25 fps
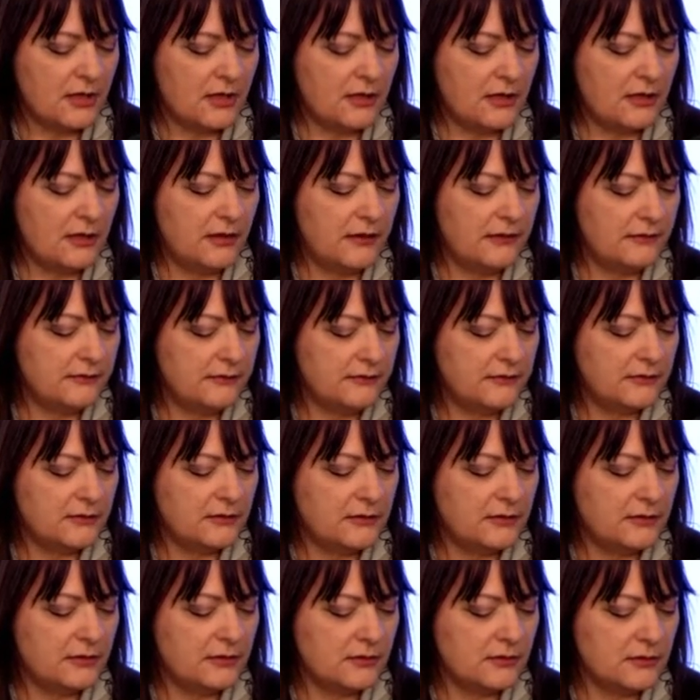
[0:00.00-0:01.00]
And
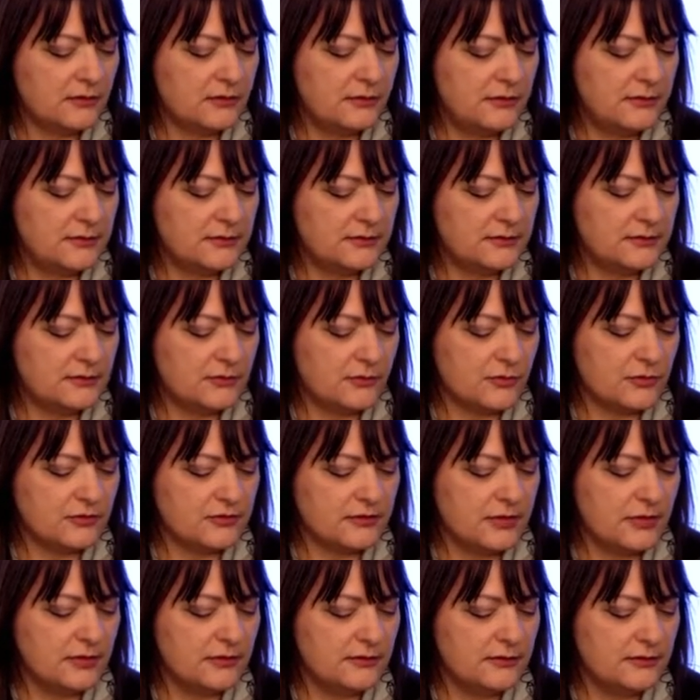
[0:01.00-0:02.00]
this
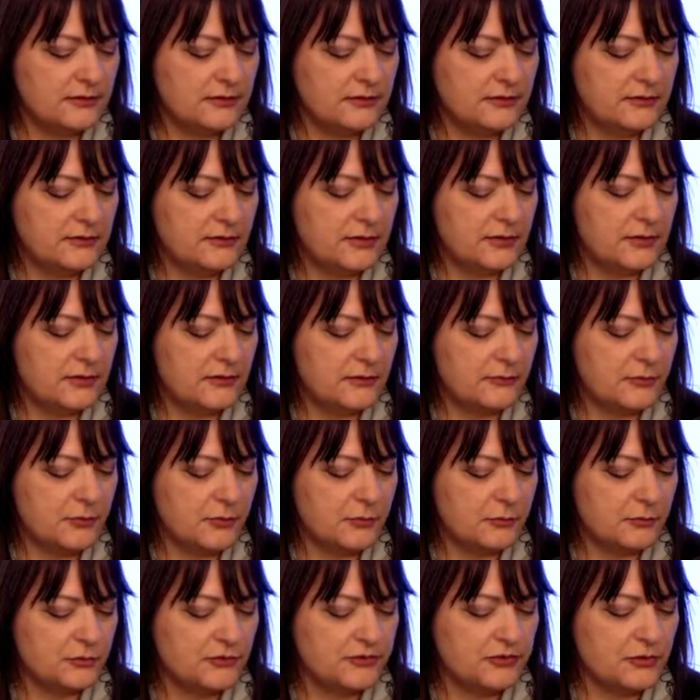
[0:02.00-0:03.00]
resulted in a
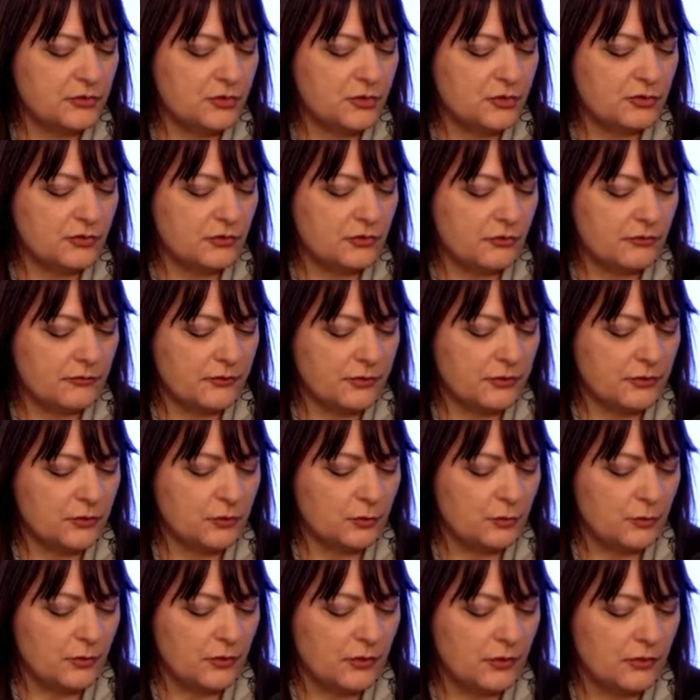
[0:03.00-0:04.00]
proposition of a
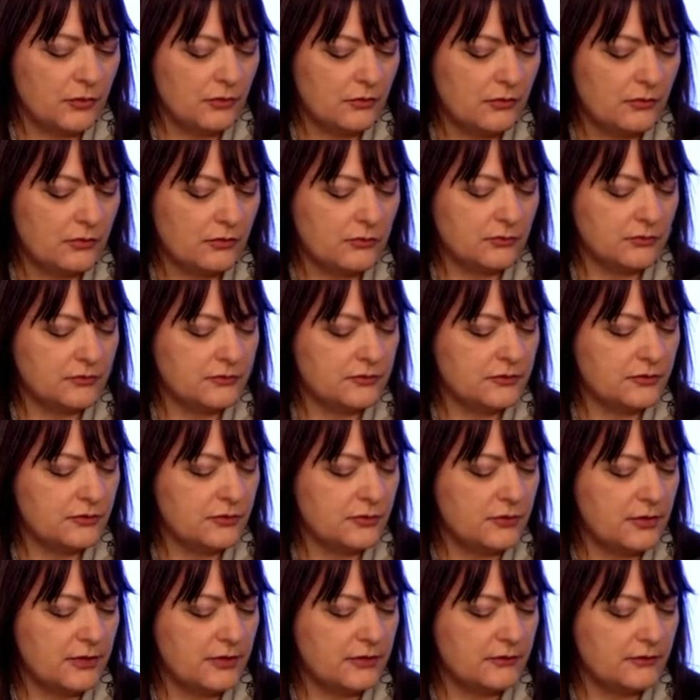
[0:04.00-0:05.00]
new law
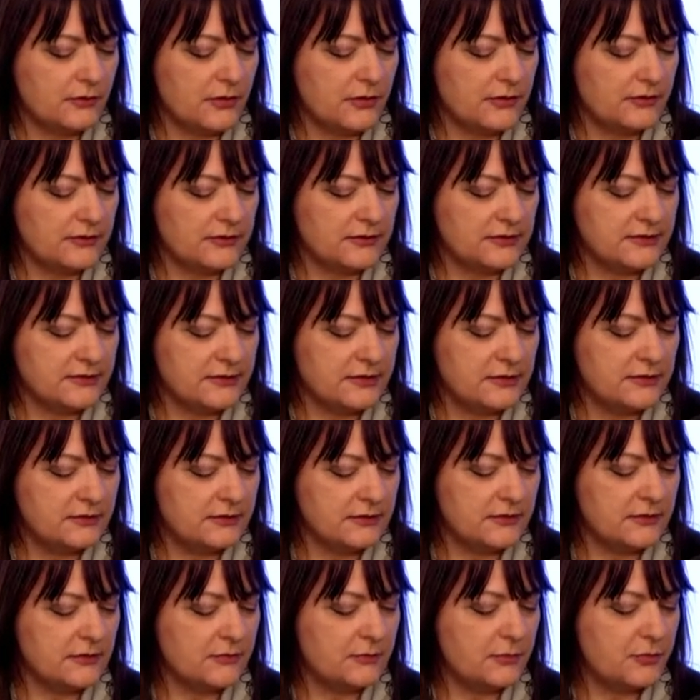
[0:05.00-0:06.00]
concerning rare
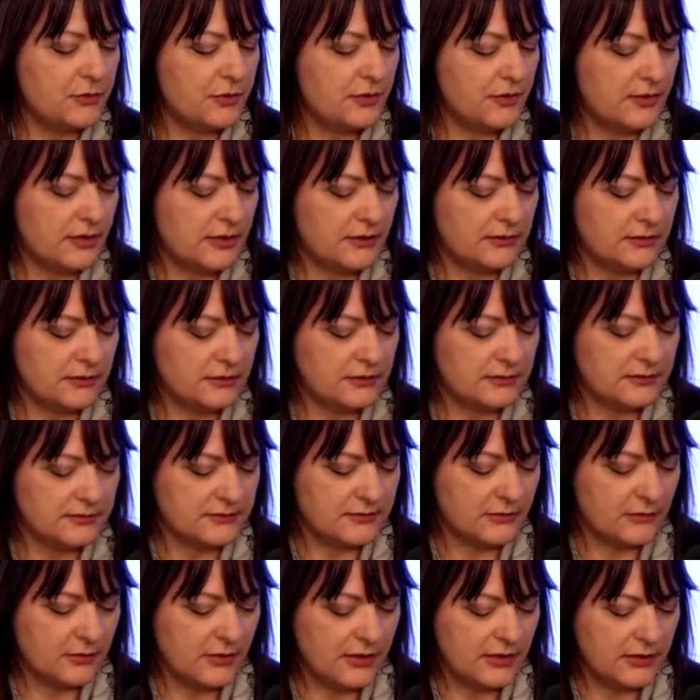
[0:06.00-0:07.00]
disease and prenatal
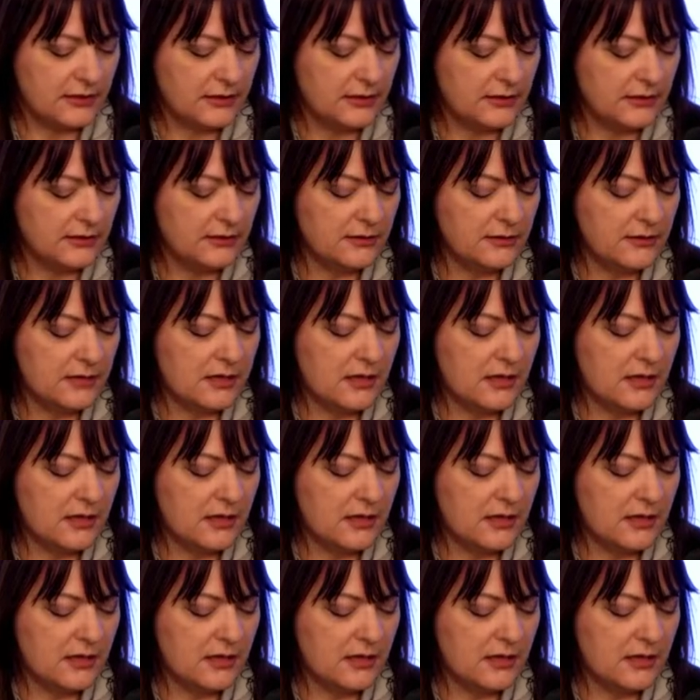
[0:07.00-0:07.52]
screening.